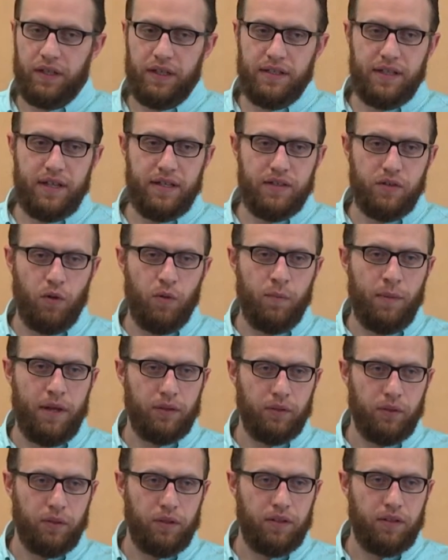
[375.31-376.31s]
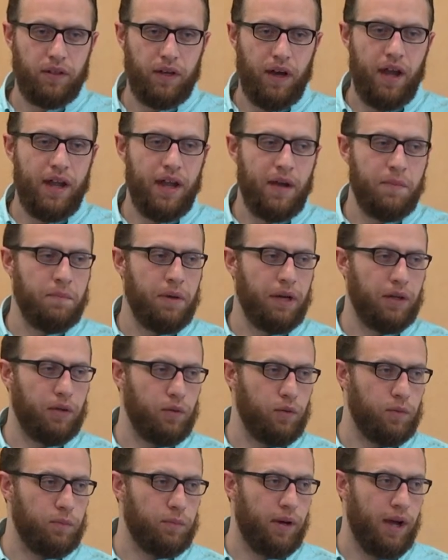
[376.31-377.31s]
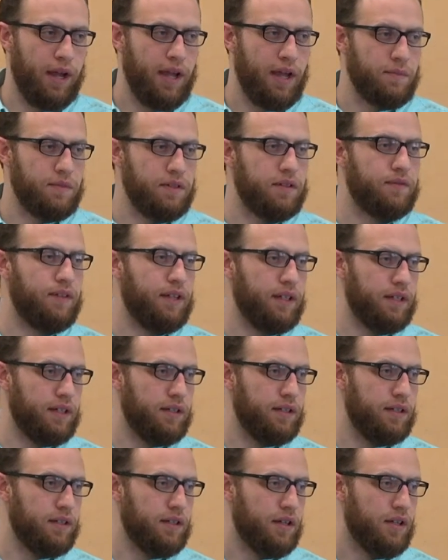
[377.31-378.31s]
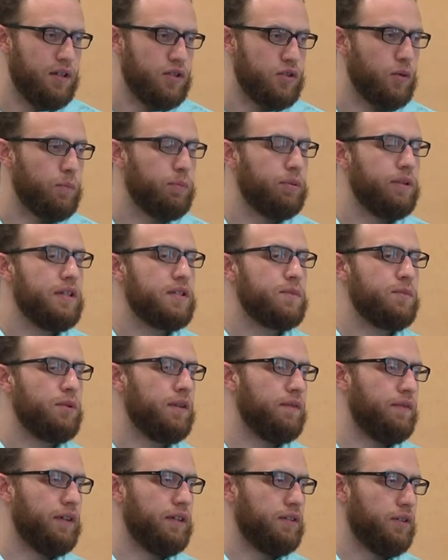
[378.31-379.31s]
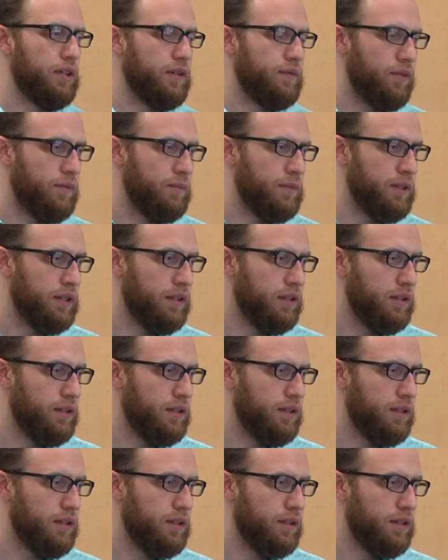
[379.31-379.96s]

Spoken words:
He says, oh my Lord, I am maghloob, I am defeated, so please bring victory for me.